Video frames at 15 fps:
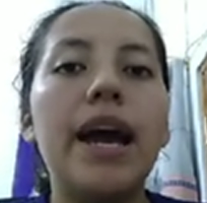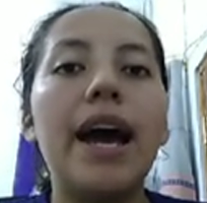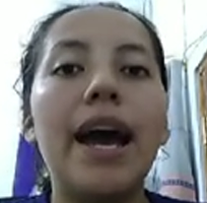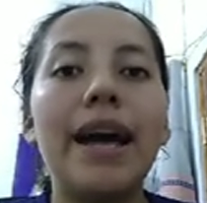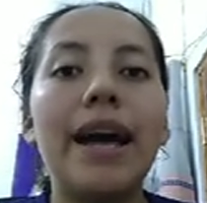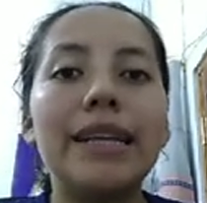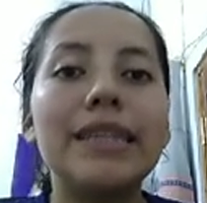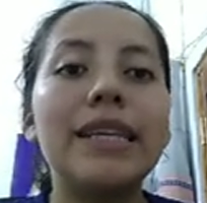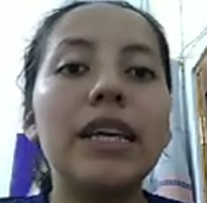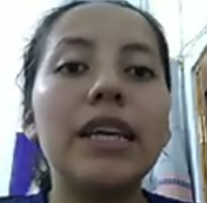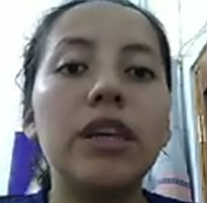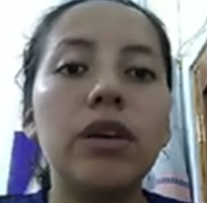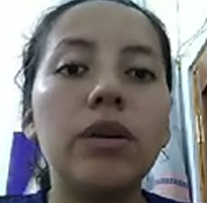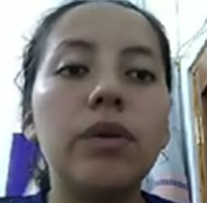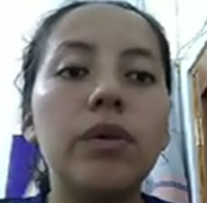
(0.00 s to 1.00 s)
And thank
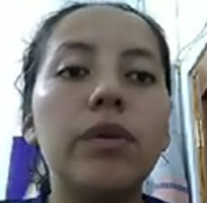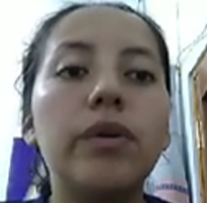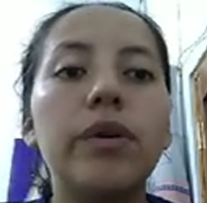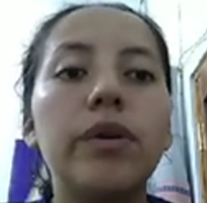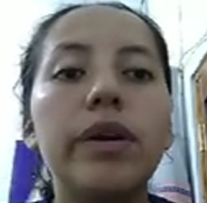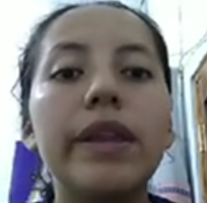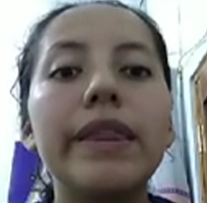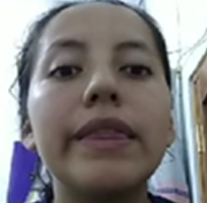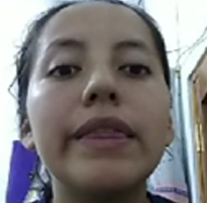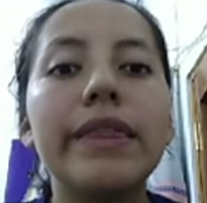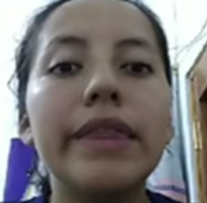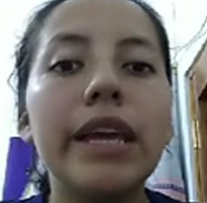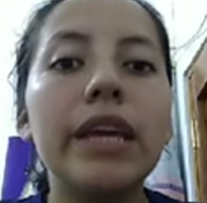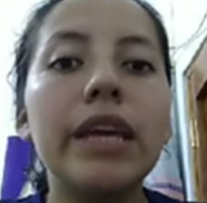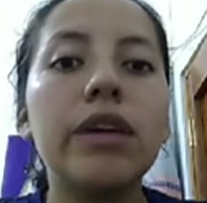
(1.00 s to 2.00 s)
you
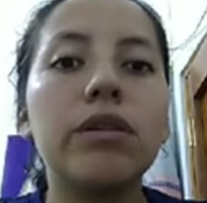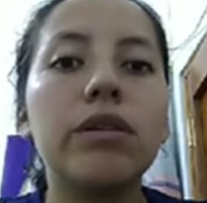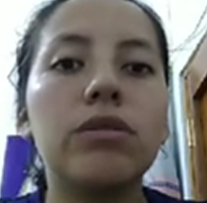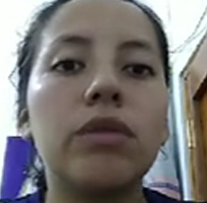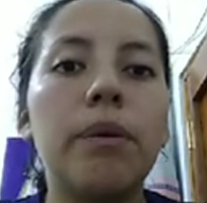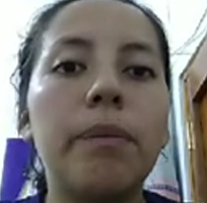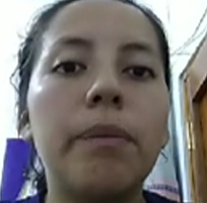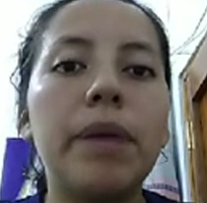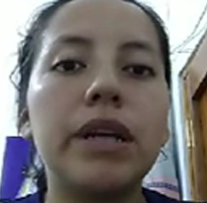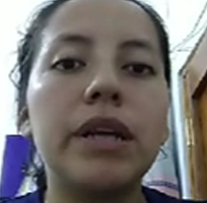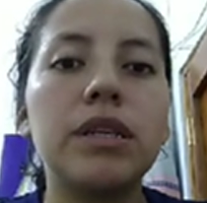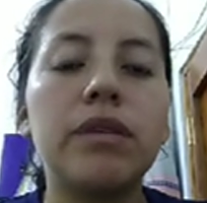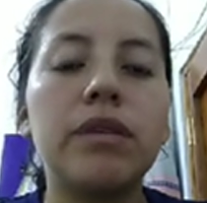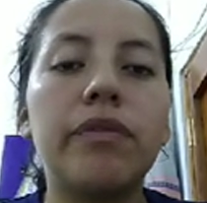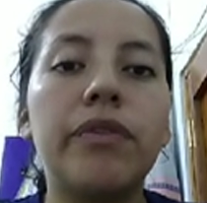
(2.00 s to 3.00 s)
so
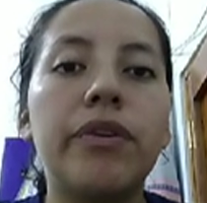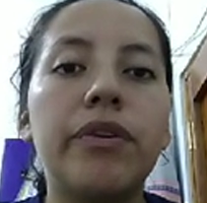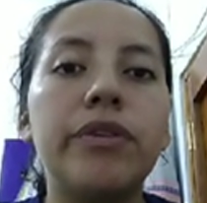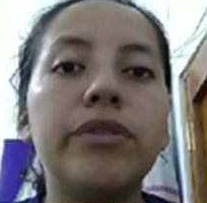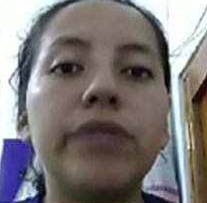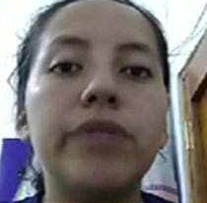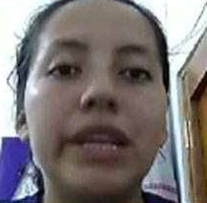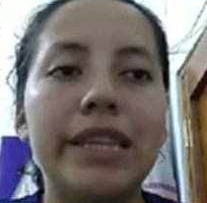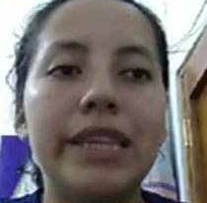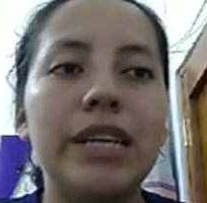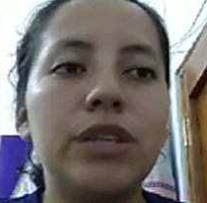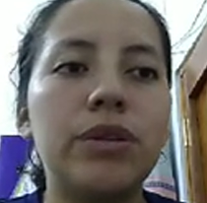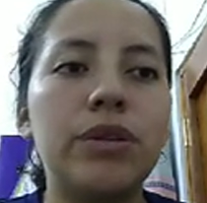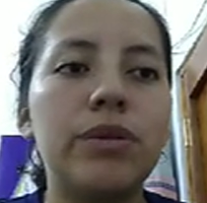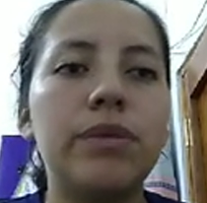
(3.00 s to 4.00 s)
much for your attention.